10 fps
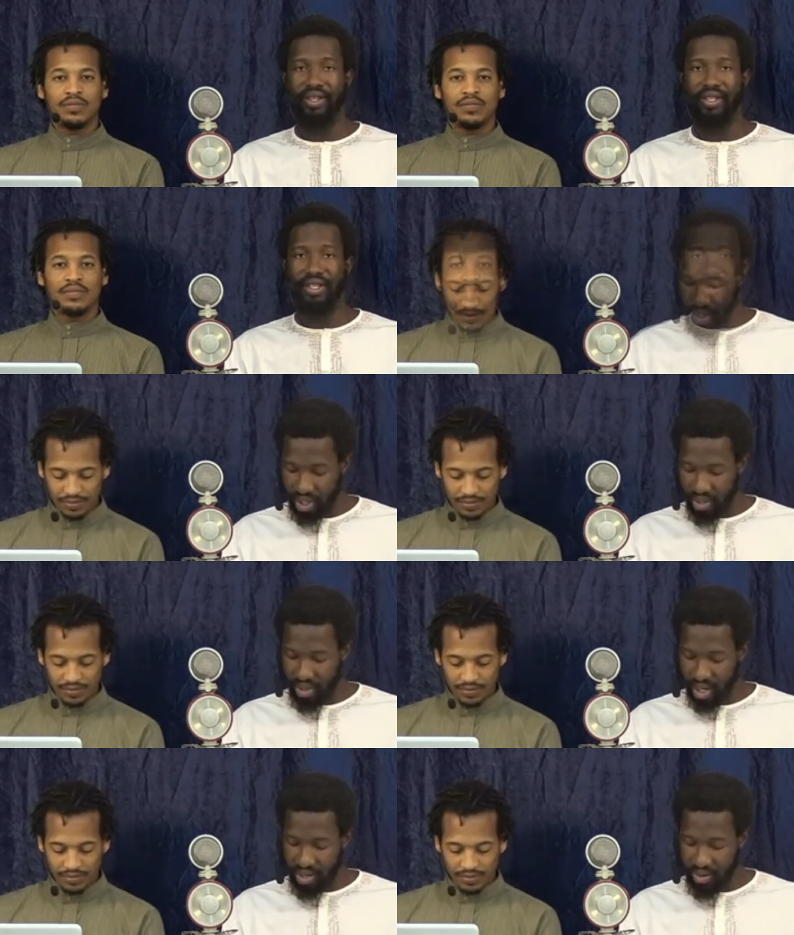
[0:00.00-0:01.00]
Speaker 1: about.
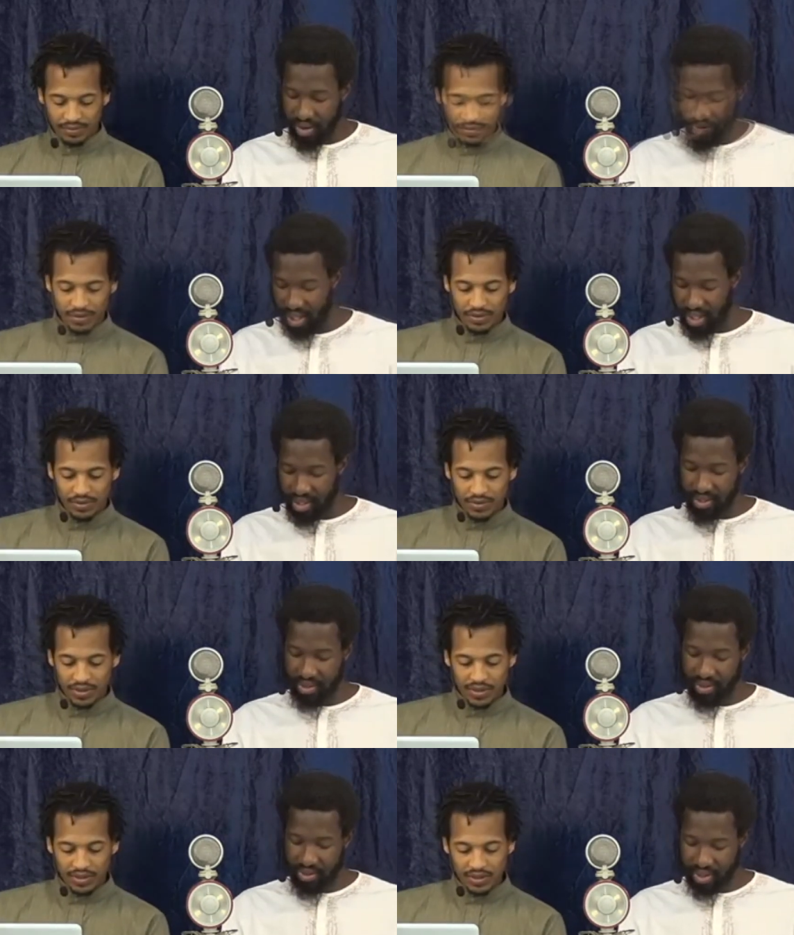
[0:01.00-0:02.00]
Now you're at verse
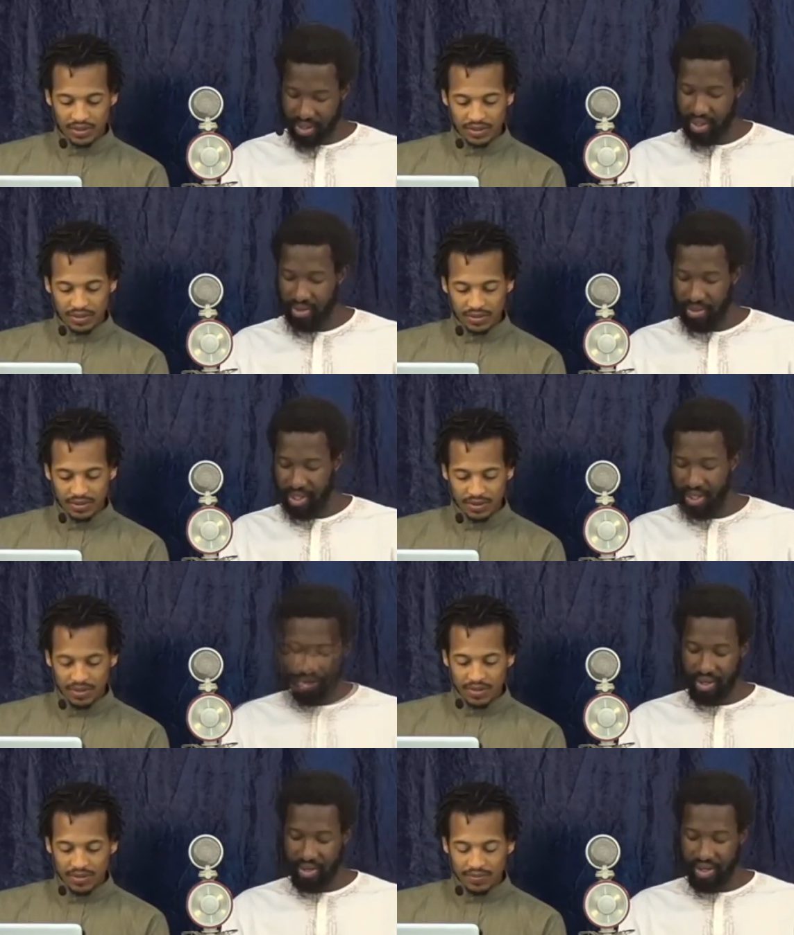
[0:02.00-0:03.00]
twenty-six. Please,
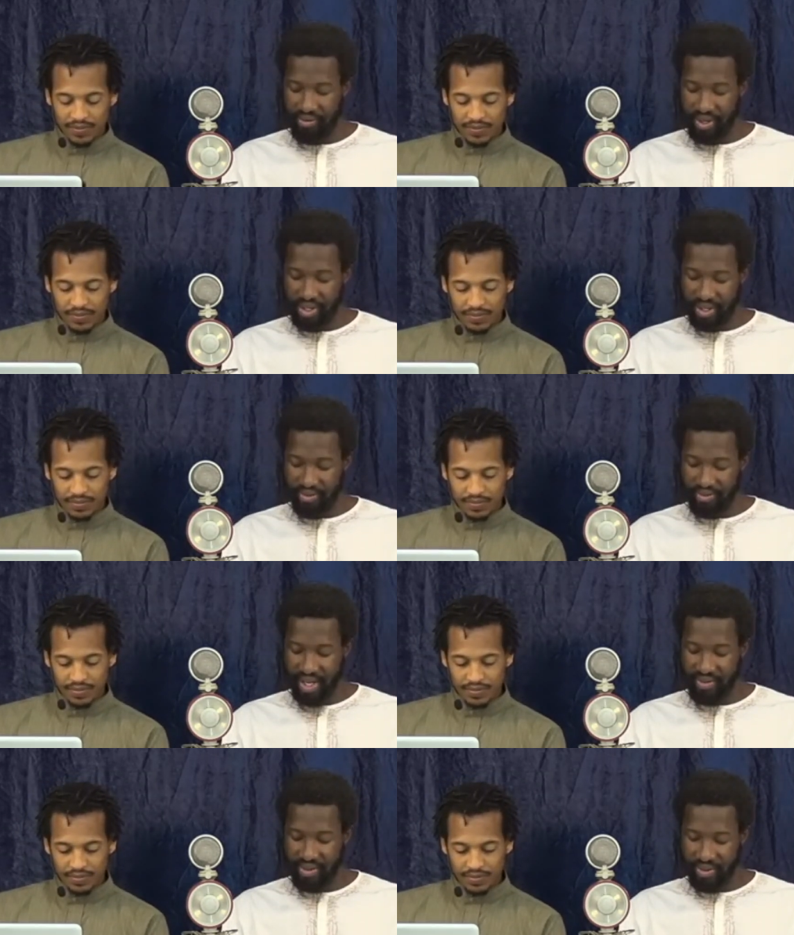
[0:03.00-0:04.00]
in Ephesians five
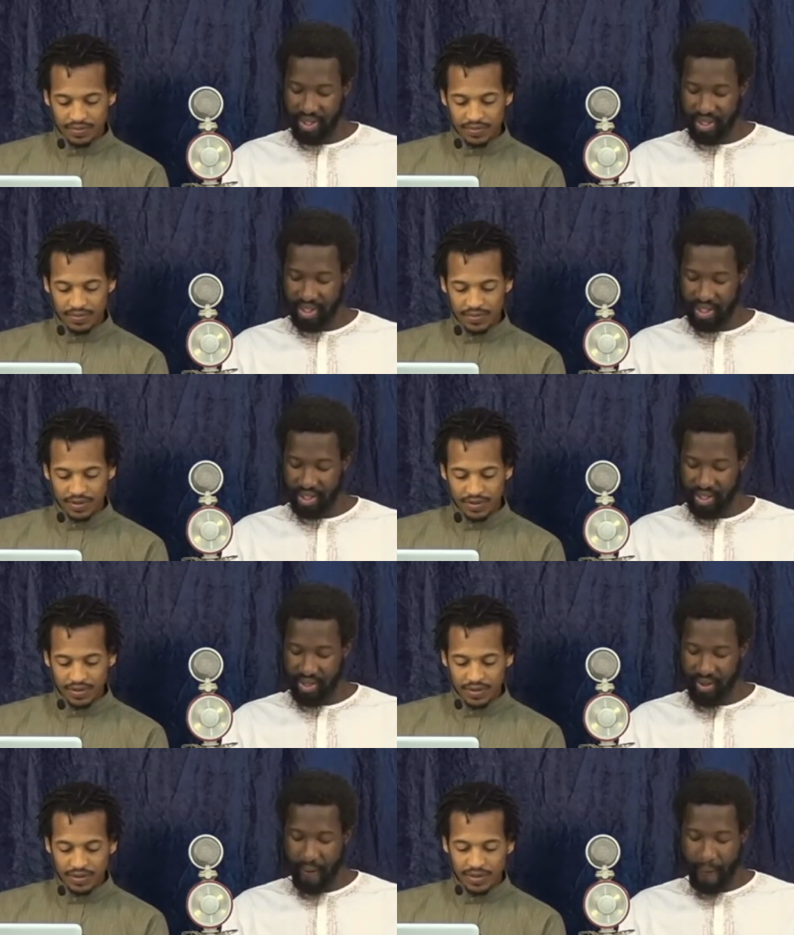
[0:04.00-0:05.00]
and twenty-six.
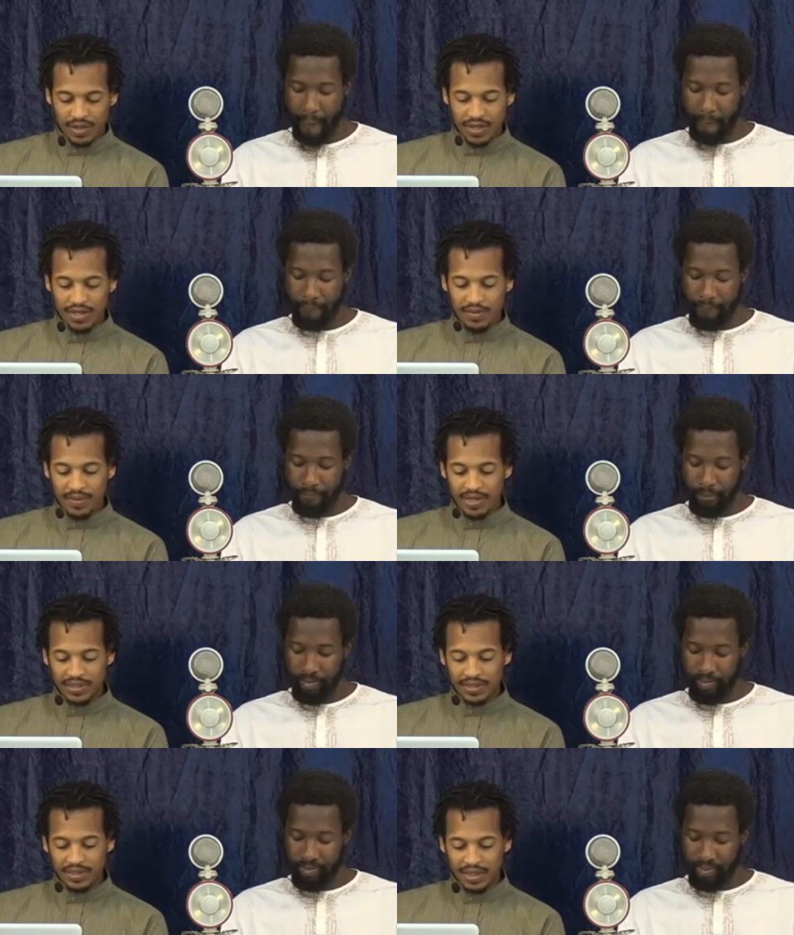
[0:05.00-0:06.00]
Speaker 2: That he might
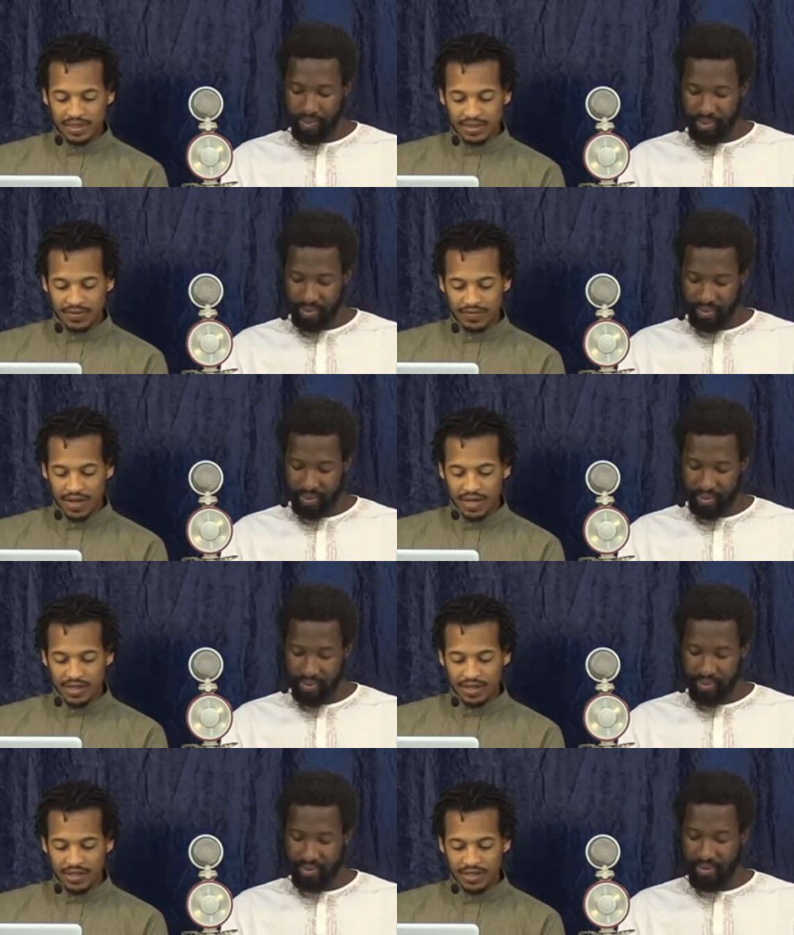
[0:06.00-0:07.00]
sanctify
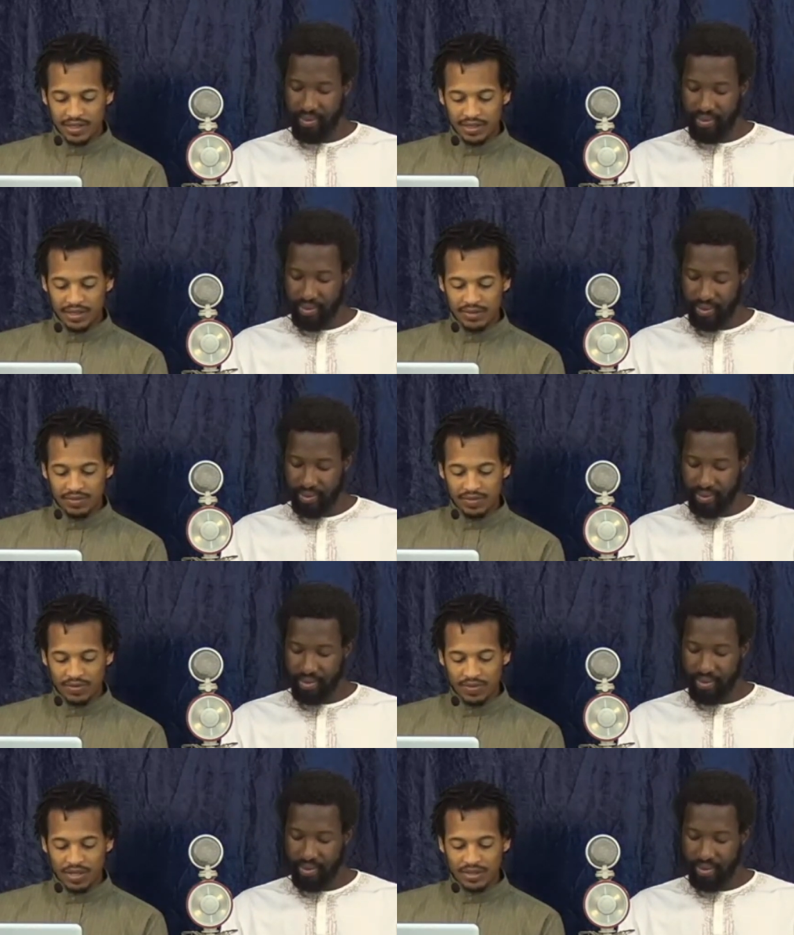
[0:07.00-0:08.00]
and cleanse it with the
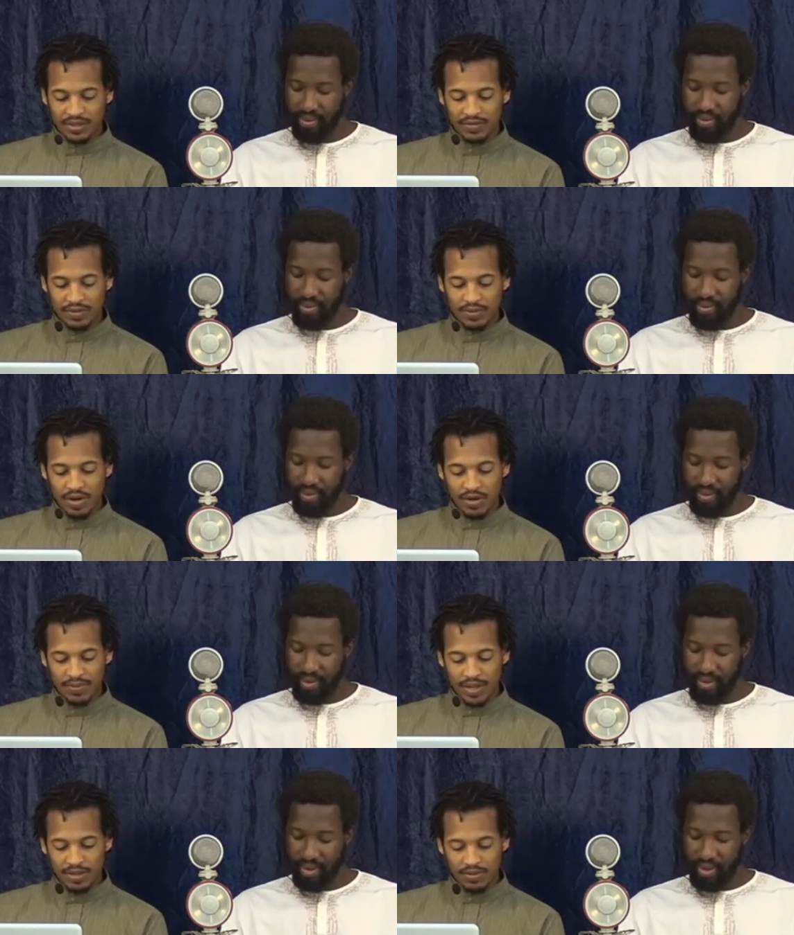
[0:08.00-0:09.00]
washing of the water
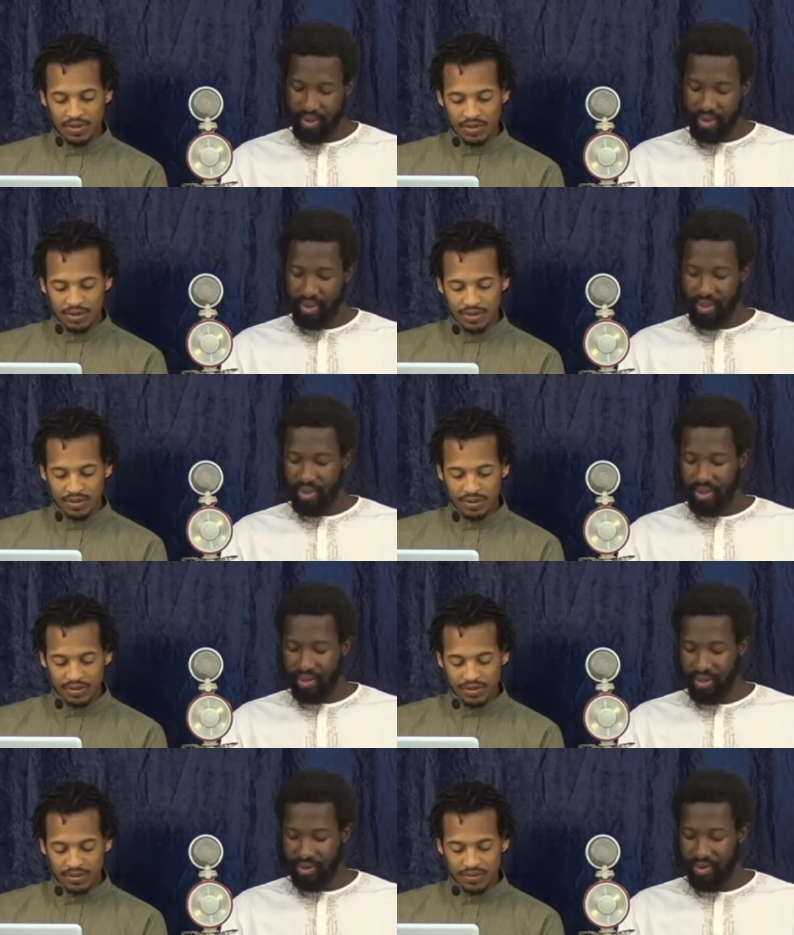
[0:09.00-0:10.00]
by the word.
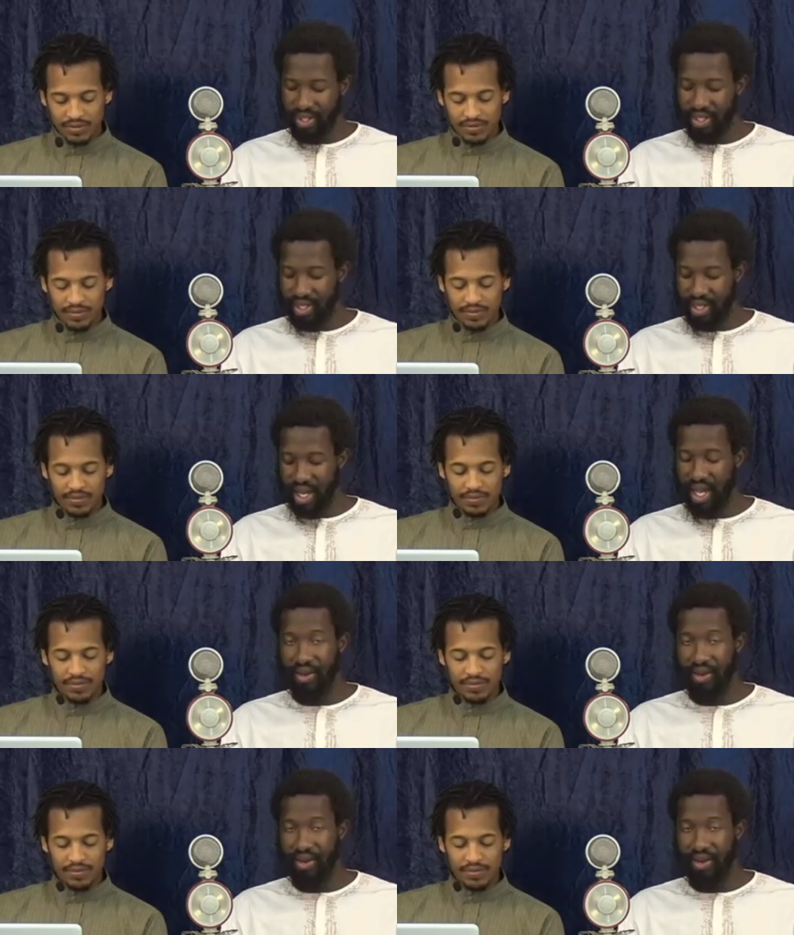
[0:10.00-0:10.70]
So
Speaker 1: we see how